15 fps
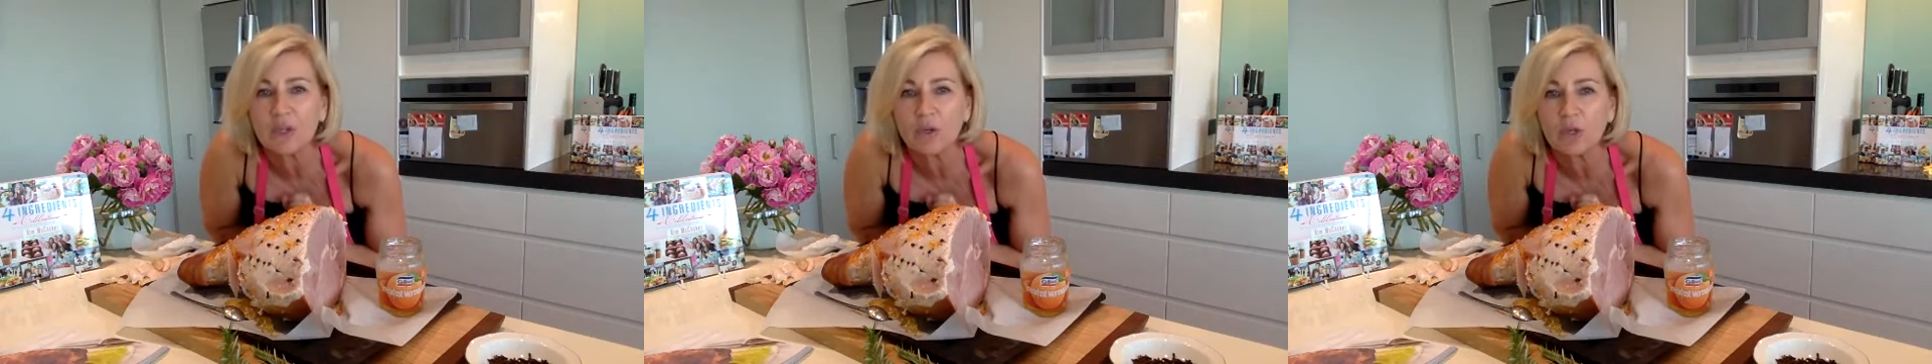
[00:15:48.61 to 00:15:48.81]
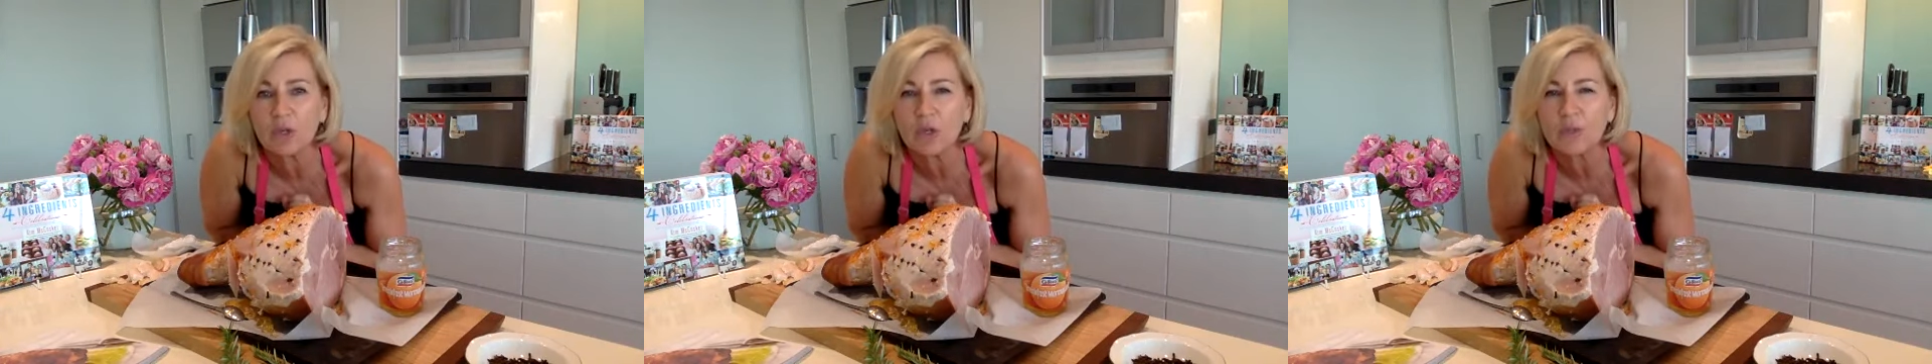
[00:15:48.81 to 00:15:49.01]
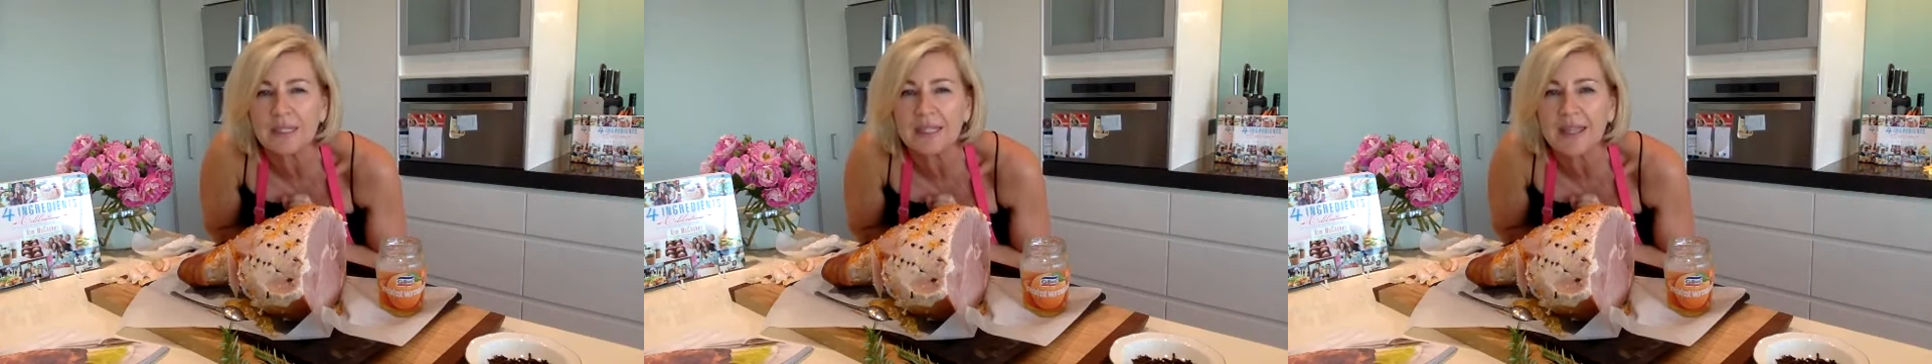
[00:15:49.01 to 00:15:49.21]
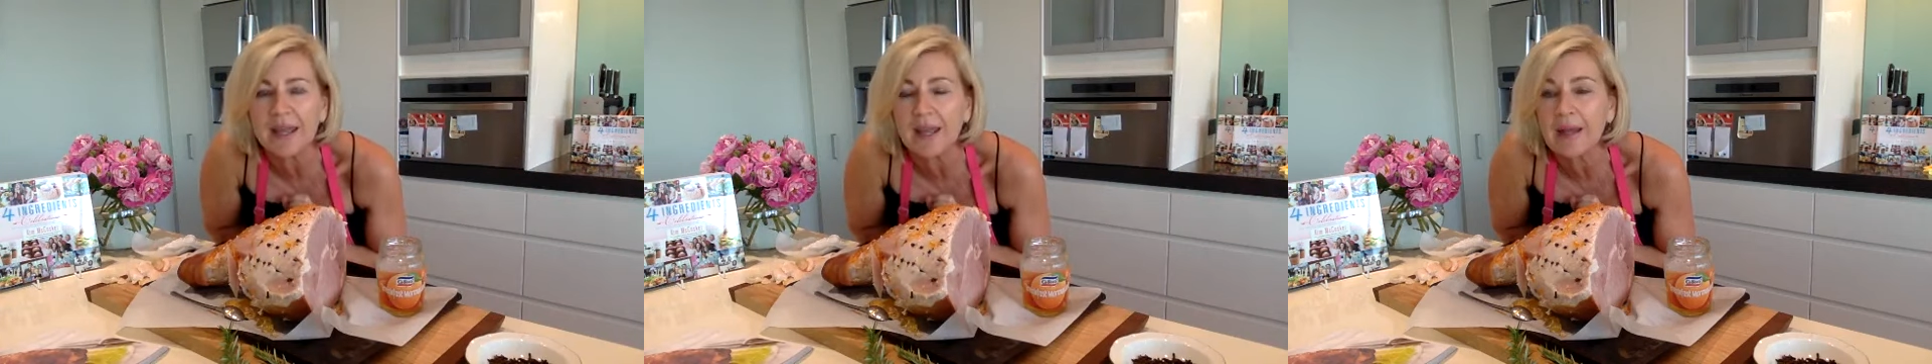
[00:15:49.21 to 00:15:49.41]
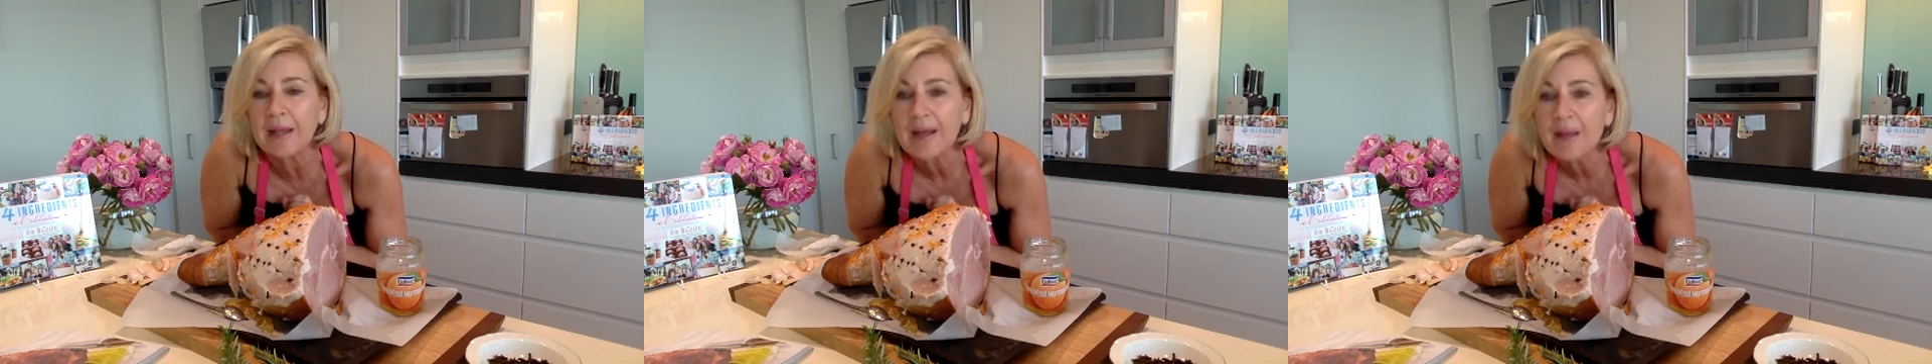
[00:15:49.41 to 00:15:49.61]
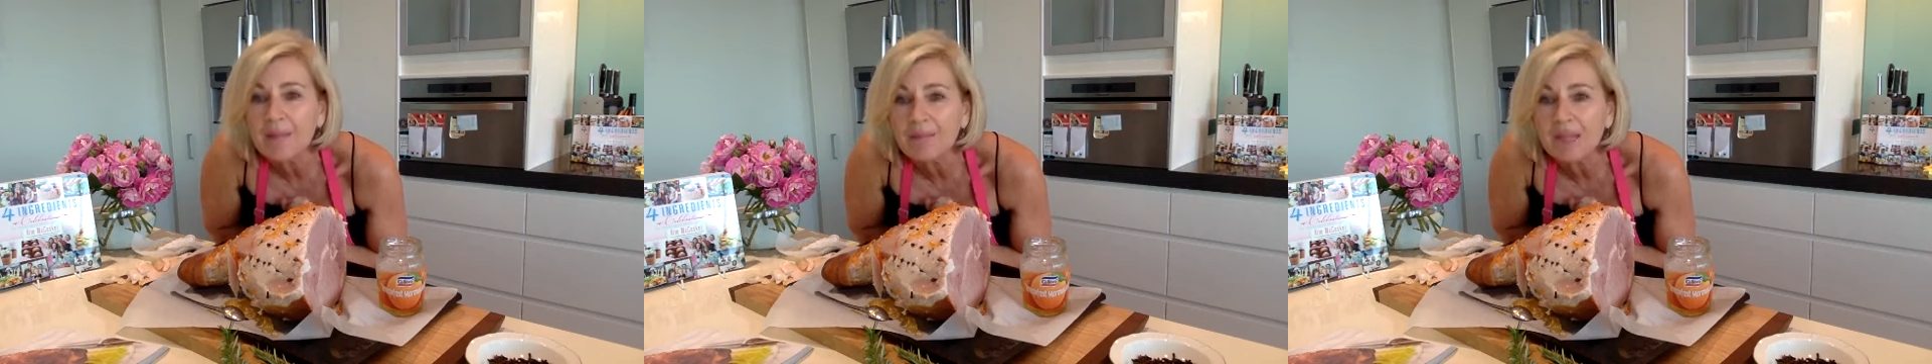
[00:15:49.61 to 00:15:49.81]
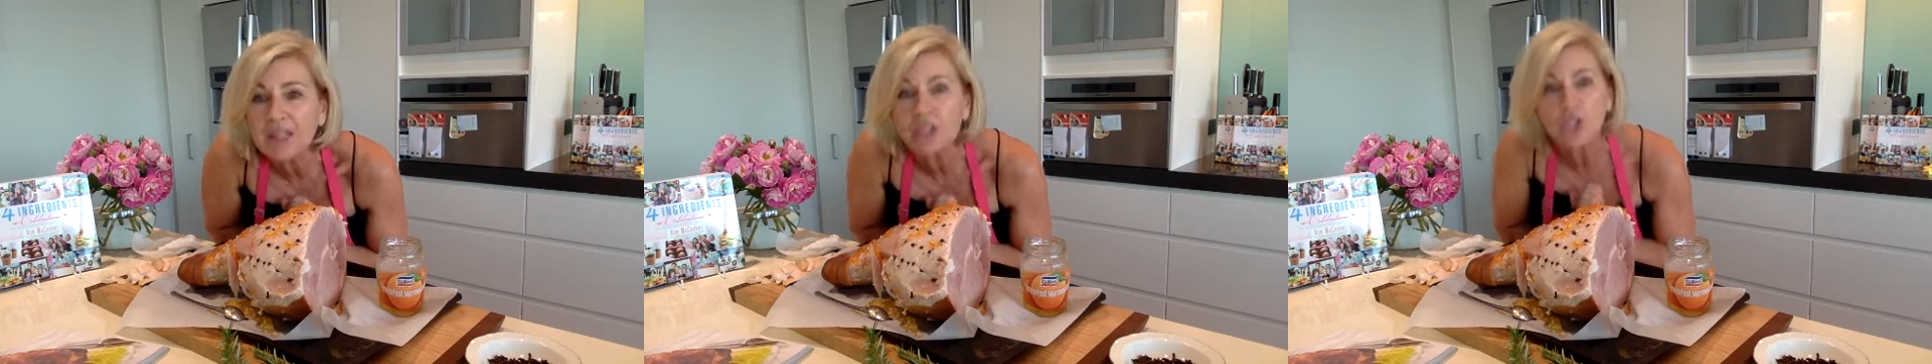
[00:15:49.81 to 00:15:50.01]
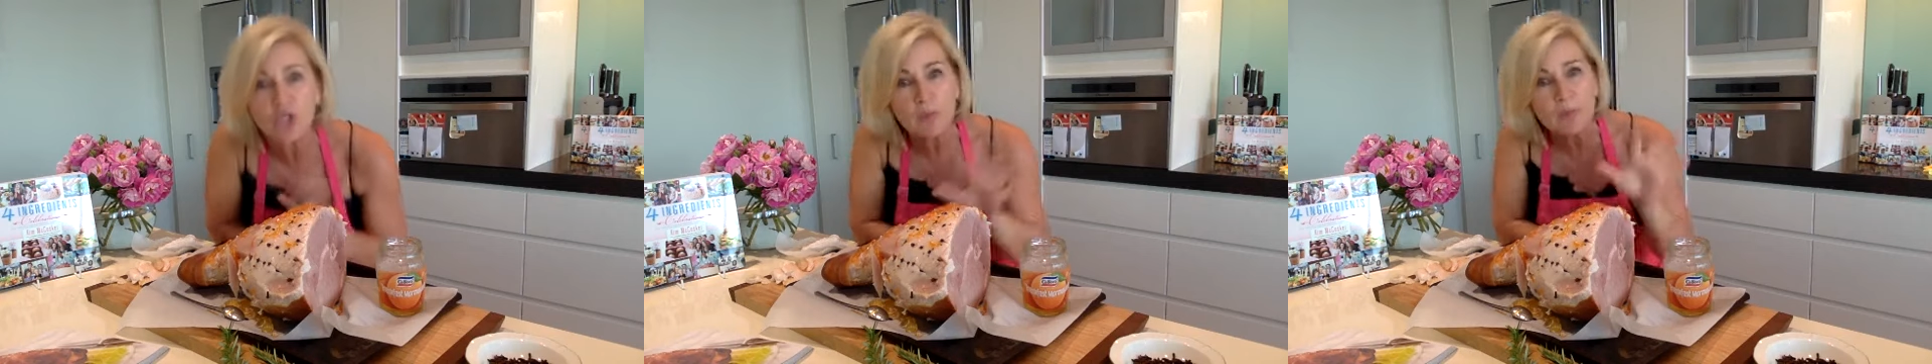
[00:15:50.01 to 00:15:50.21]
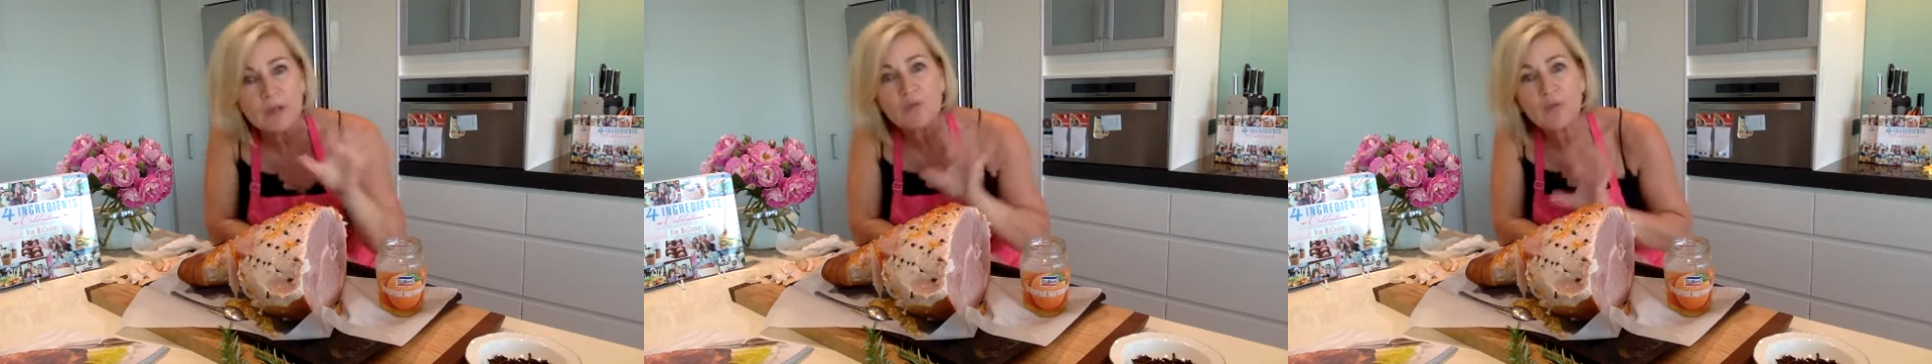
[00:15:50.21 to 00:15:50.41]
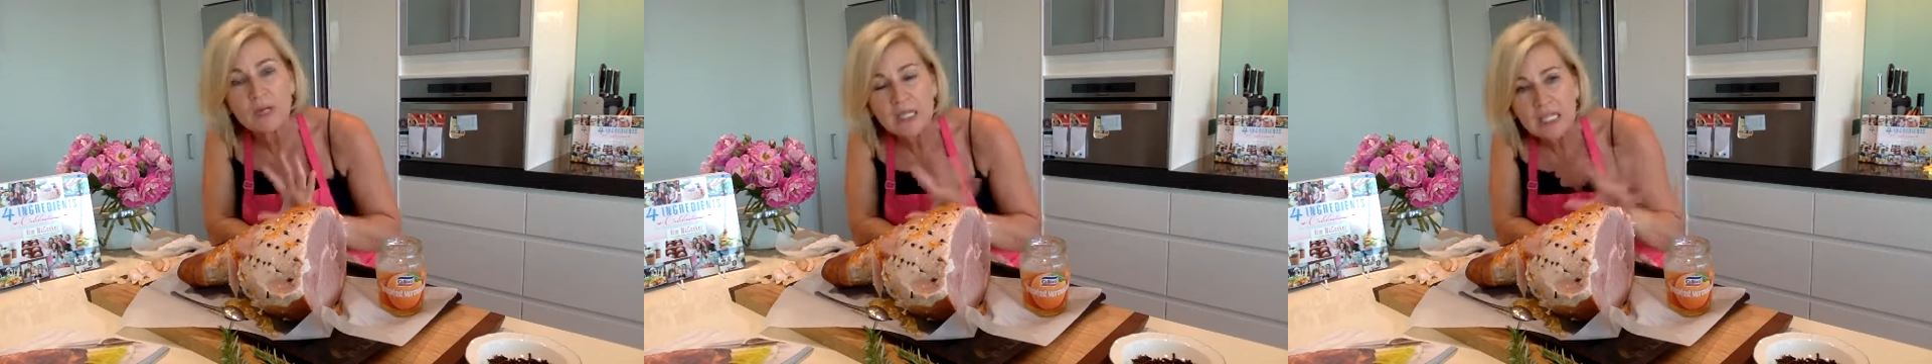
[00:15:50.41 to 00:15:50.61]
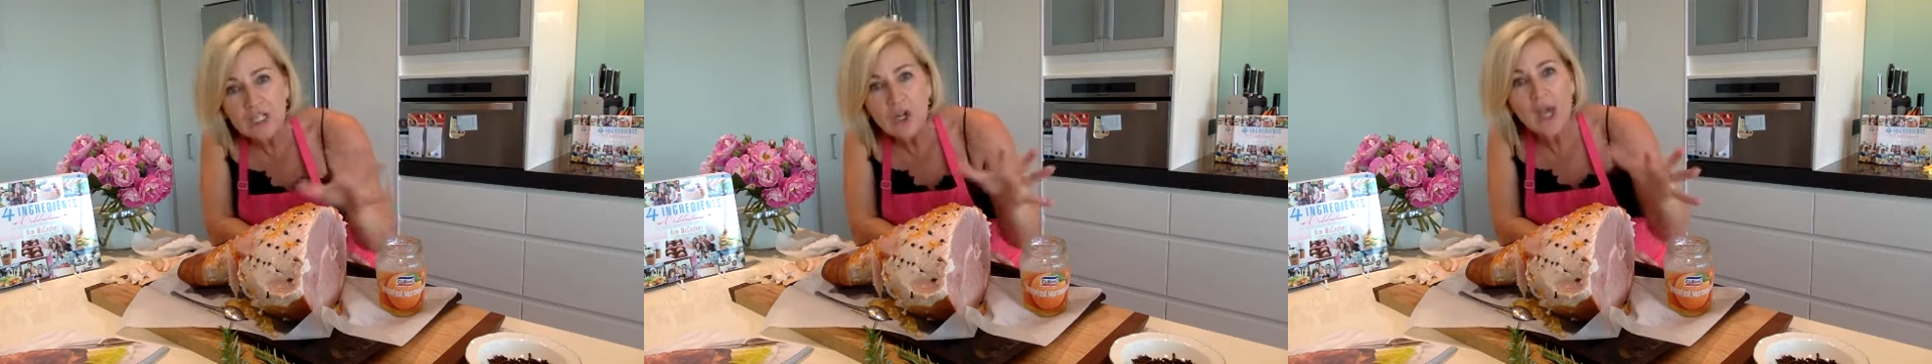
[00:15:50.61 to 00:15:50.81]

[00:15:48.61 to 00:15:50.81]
or you'll see that it should be really